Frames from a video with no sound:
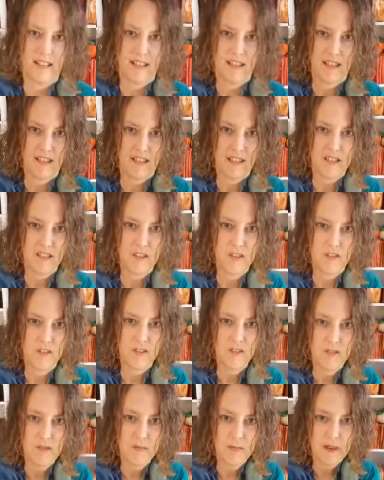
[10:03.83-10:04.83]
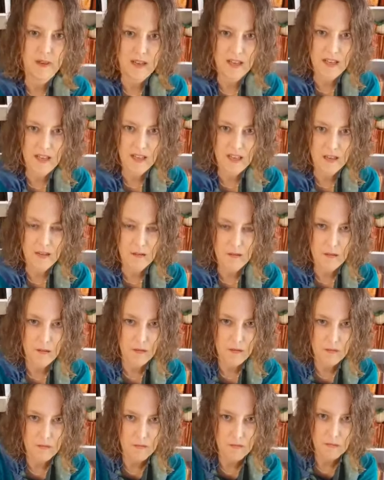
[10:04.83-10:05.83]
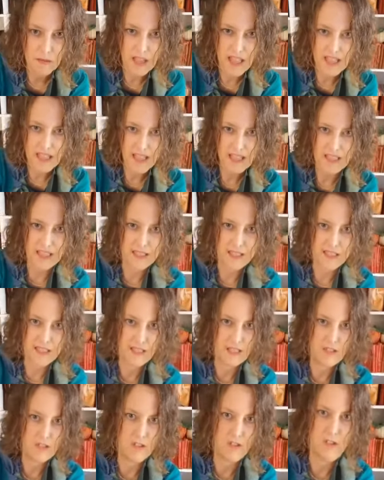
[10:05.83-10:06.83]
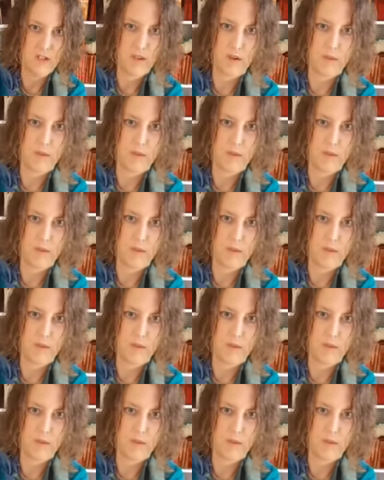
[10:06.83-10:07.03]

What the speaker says: And to do my blanket stitch,